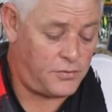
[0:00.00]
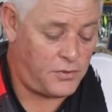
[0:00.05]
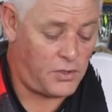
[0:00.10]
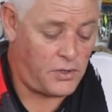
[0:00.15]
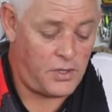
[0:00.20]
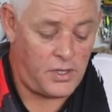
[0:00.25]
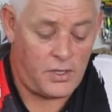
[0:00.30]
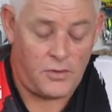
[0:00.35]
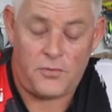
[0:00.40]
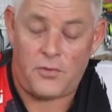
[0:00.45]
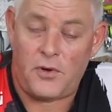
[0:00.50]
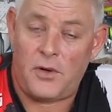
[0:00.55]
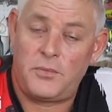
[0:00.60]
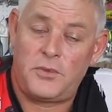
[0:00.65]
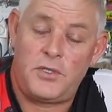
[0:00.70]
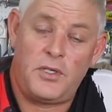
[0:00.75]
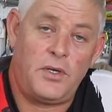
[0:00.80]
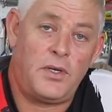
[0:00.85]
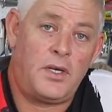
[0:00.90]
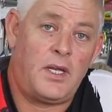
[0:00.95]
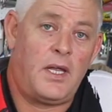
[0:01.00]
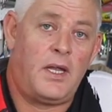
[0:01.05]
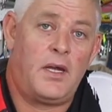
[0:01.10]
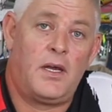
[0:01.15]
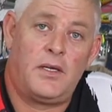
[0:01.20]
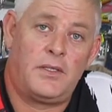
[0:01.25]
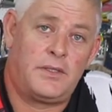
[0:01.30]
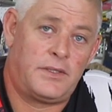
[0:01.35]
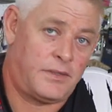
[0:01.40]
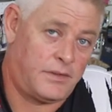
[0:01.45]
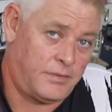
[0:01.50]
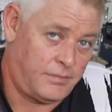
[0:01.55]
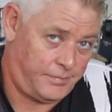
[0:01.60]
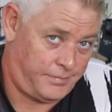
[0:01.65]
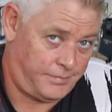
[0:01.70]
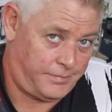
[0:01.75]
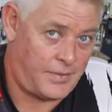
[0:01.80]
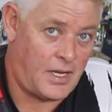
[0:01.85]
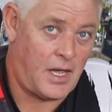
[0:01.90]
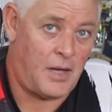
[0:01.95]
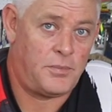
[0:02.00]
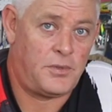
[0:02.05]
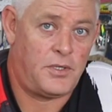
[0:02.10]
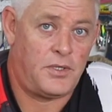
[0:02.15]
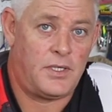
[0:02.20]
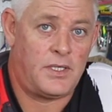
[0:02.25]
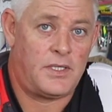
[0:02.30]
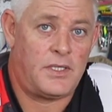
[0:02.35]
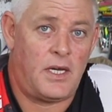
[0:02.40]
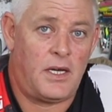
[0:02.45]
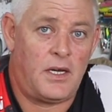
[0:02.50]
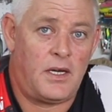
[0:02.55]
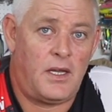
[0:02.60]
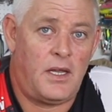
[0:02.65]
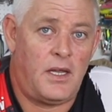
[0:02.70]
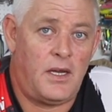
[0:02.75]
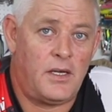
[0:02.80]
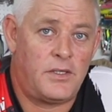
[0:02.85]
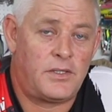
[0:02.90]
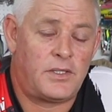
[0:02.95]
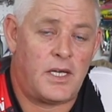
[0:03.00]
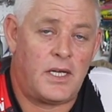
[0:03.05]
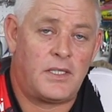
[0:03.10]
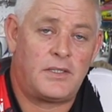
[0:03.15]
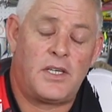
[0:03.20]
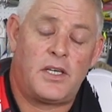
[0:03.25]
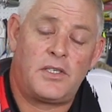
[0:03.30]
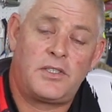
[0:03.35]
varying from 2 kilos up to the 10 kilo size.